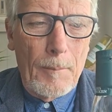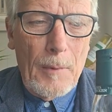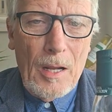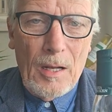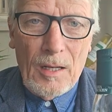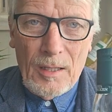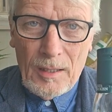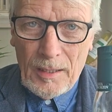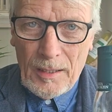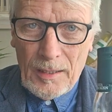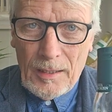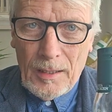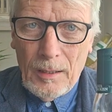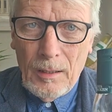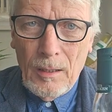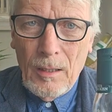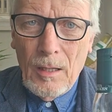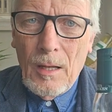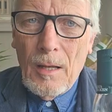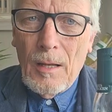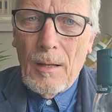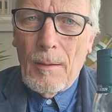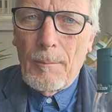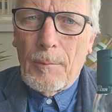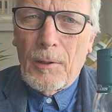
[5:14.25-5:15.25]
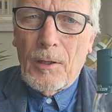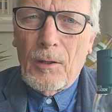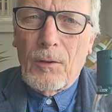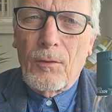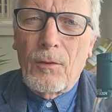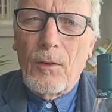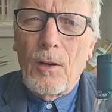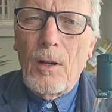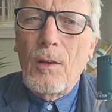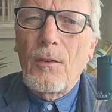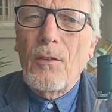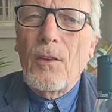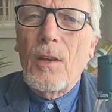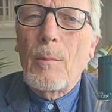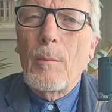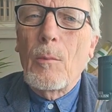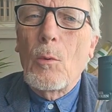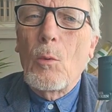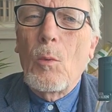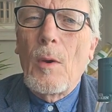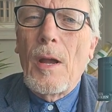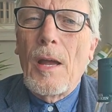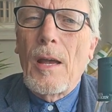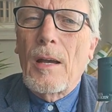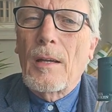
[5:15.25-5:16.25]
Lidl, but as far as I'm
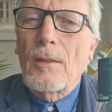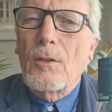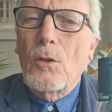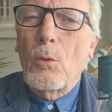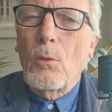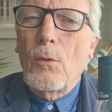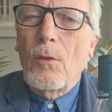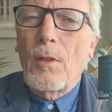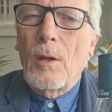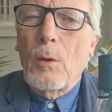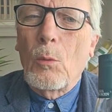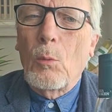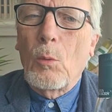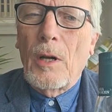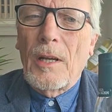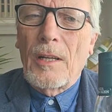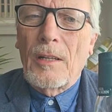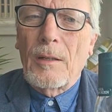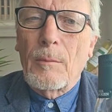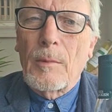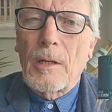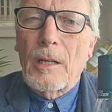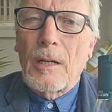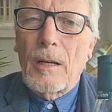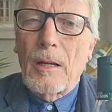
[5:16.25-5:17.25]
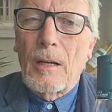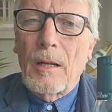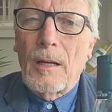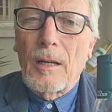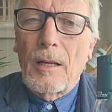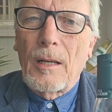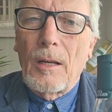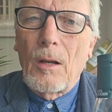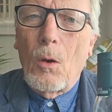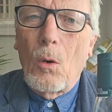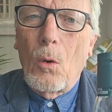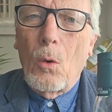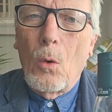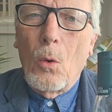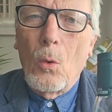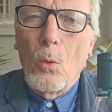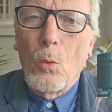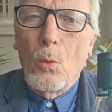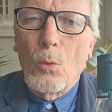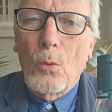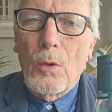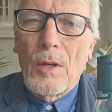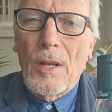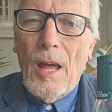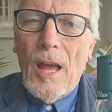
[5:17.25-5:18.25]
aware, I don't think White Mackay
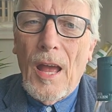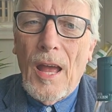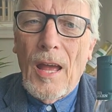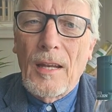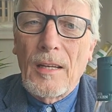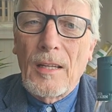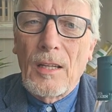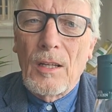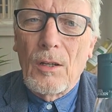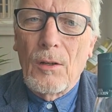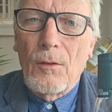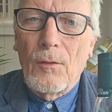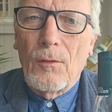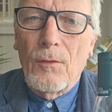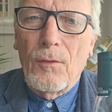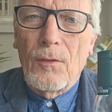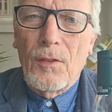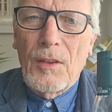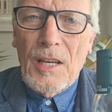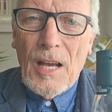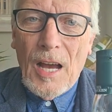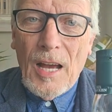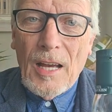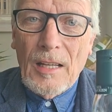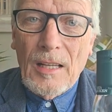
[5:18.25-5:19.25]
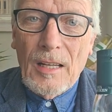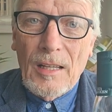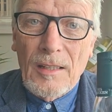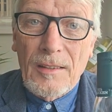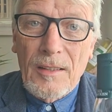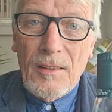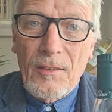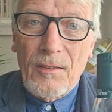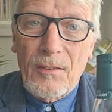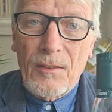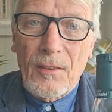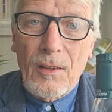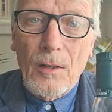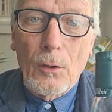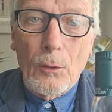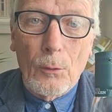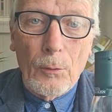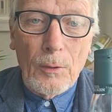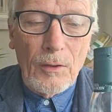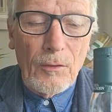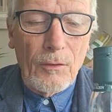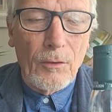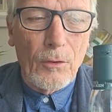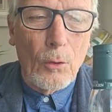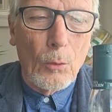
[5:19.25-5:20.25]
own any of the Islay
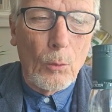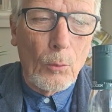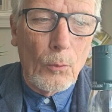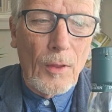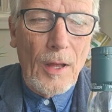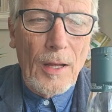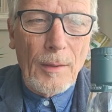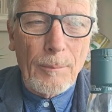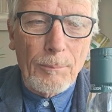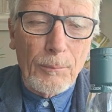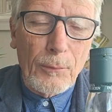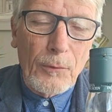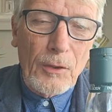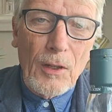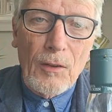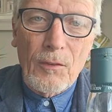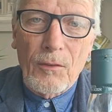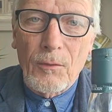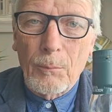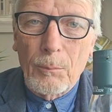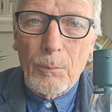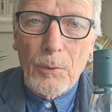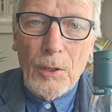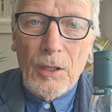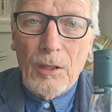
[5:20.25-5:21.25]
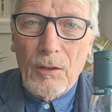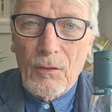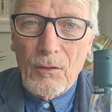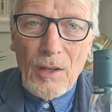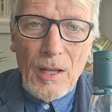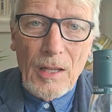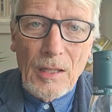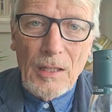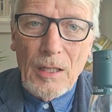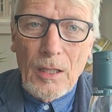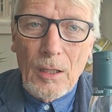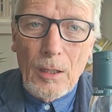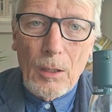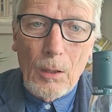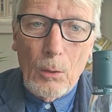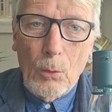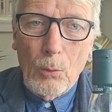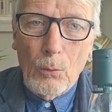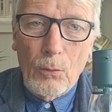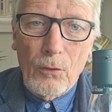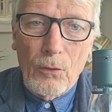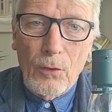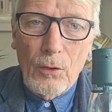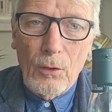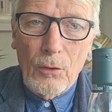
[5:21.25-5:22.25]
distilleries, so that doesn't bring us any
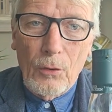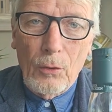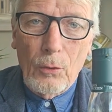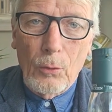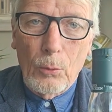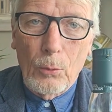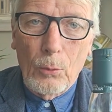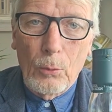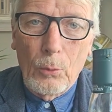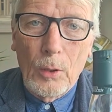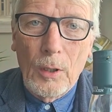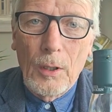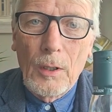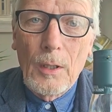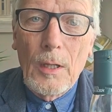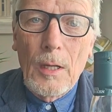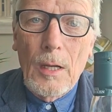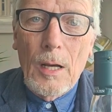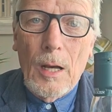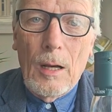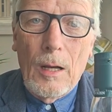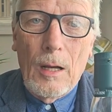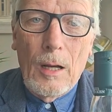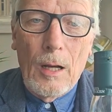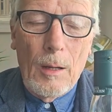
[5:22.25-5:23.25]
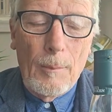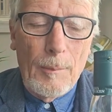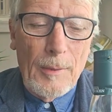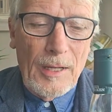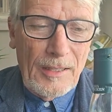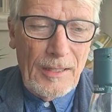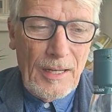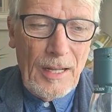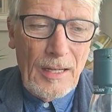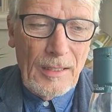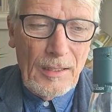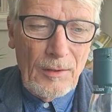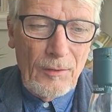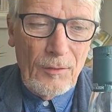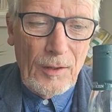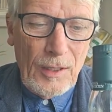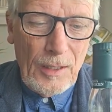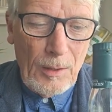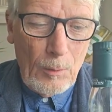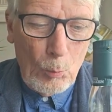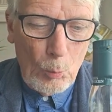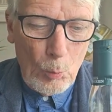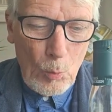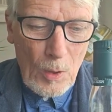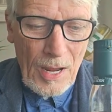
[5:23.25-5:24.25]
closer to
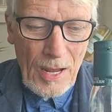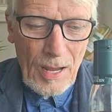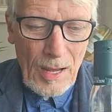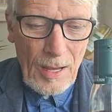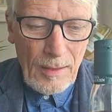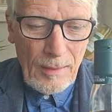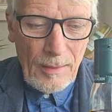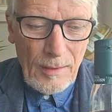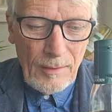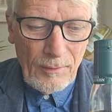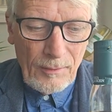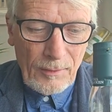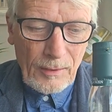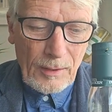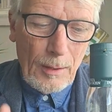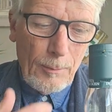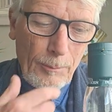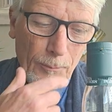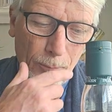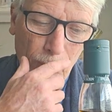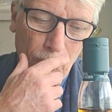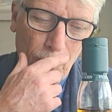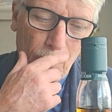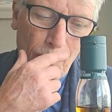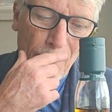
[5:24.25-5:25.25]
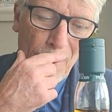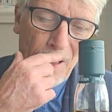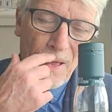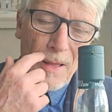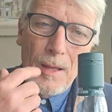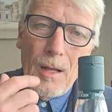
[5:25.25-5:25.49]
identifying where this comes from.